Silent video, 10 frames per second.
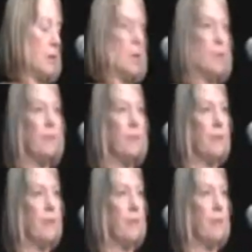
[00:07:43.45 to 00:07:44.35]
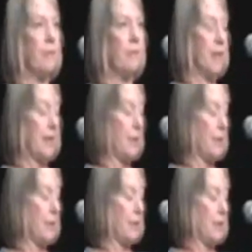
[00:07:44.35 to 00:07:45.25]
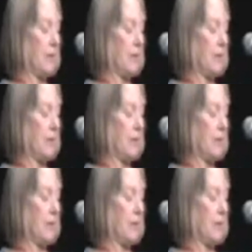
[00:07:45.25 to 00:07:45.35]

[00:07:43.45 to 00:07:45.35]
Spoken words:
swifts fly above my garden,